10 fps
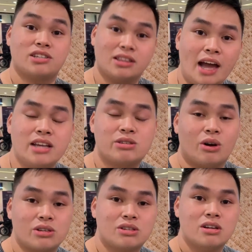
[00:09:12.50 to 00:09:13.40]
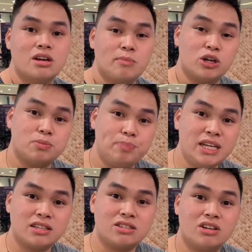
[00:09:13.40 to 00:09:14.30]
satay sauce, because
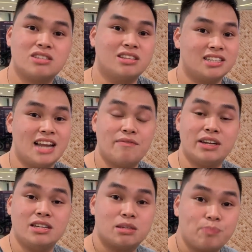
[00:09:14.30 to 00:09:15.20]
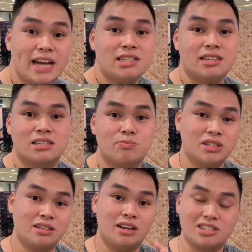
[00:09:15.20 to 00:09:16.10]
peanut sauce doesn't have any spices, but
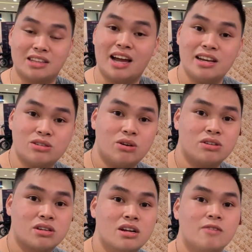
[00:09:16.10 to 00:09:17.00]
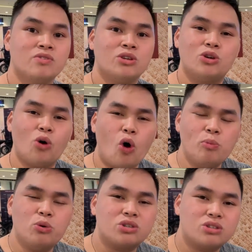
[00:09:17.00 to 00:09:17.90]
their satay sauce, you
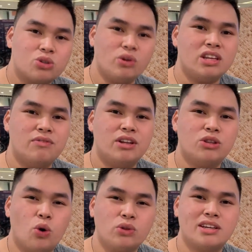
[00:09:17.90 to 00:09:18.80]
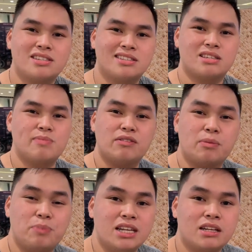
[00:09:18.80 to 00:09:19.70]
almost don't even notice the smell of the
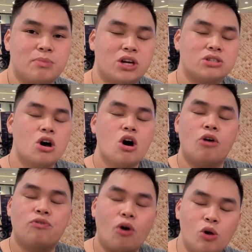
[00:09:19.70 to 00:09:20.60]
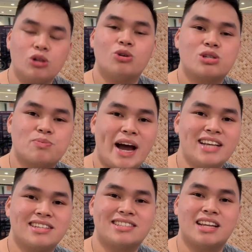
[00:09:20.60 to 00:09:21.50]
peanut because of all those
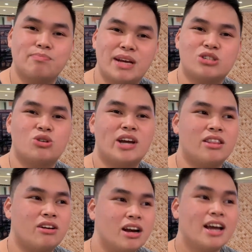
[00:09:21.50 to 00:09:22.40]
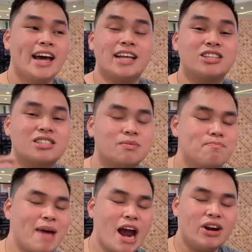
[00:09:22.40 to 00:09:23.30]
spices that mixed together and just
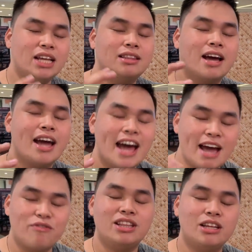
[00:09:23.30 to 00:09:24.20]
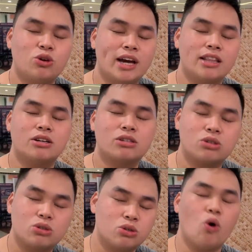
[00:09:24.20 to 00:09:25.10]
married everything together
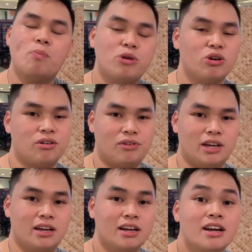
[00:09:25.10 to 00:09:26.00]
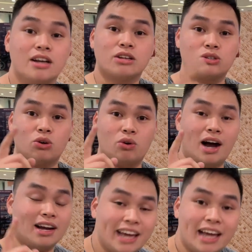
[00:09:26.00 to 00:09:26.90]
so beautifully. So
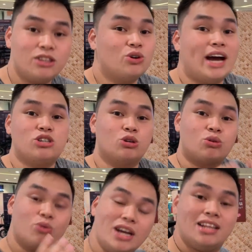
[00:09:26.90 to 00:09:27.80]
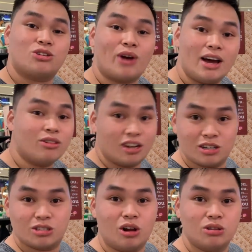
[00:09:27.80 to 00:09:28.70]
again, you guys should really try out their
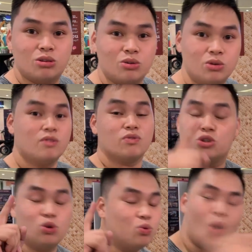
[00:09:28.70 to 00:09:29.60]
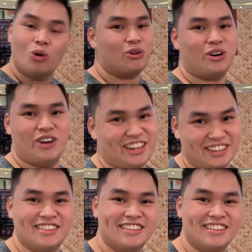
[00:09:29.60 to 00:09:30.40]
stall too. You won't regret it.